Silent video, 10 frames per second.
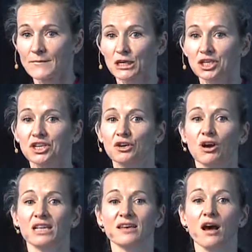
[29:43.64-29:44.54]
She
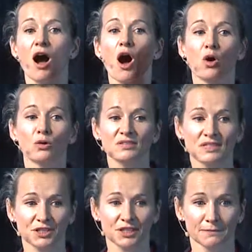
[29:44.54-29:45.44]
cried the whole
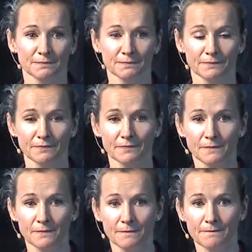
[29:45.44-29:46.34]
session,
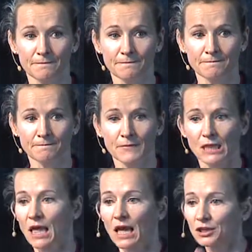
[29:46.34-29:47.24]

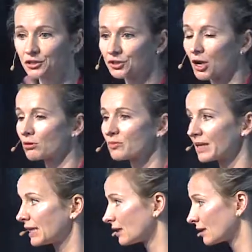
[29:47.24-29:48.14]
like
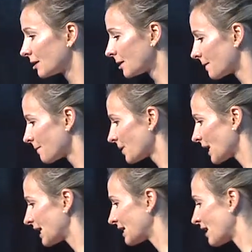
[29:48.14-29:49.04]
uncontrollably.
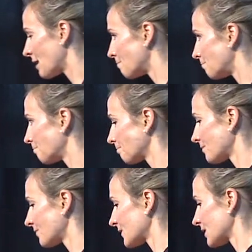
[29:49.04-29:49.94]
And
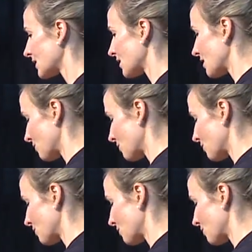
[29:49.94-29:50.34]
it